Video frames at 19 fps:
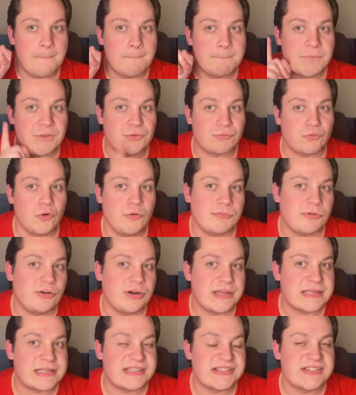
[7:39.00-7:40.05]
But the rumour
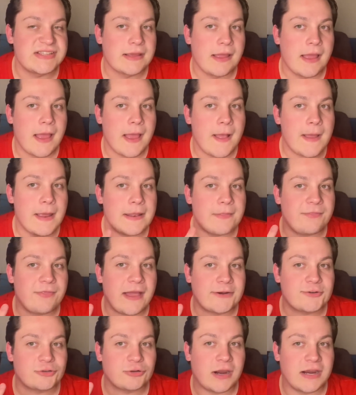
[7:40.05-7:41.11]
is
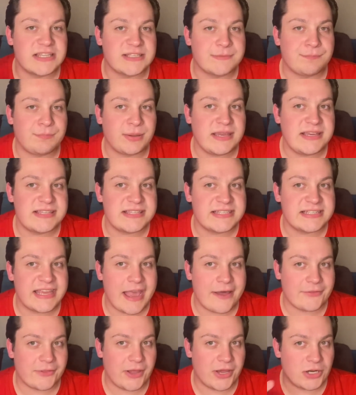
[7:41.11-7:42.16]
they're trying to piece
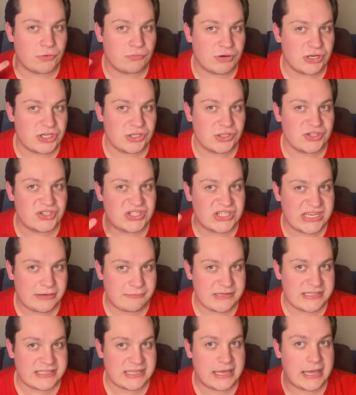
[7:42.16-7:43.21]
together an original
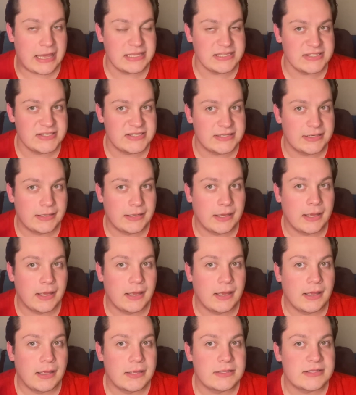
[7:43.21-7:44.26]
series cast
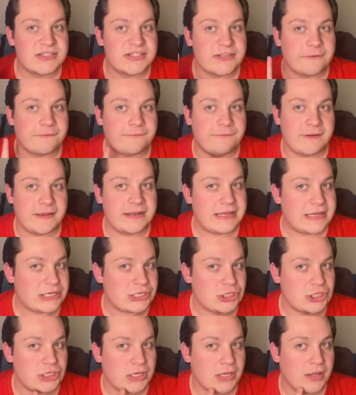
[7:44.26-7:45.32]
to
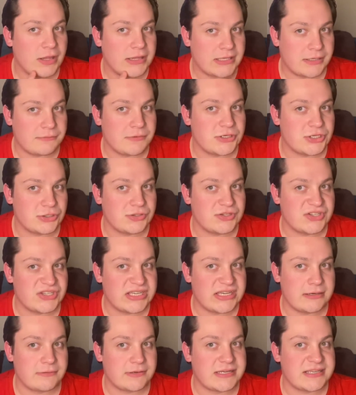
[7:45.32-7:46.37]
finish the original
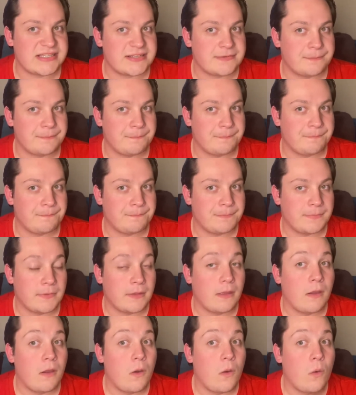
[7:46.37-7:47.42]
series.
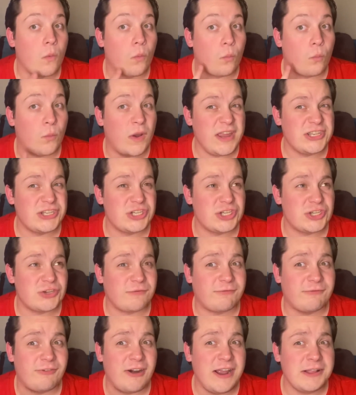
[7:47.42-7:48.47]
Which,
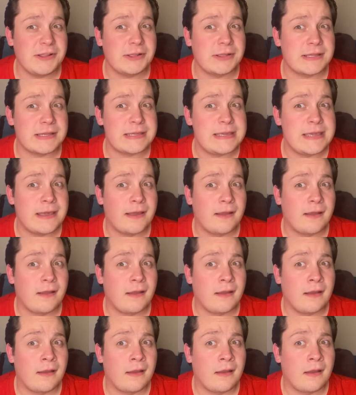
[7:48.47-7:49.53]
frankly,
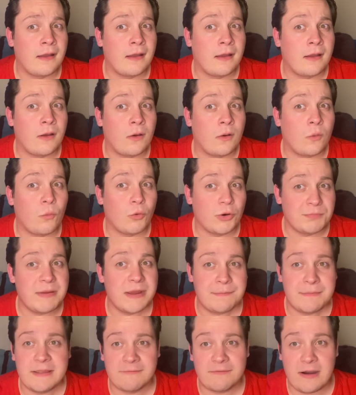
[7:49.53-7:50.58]
would
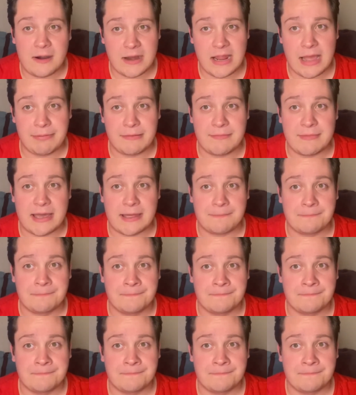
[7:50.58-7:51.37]
make me a very happy man.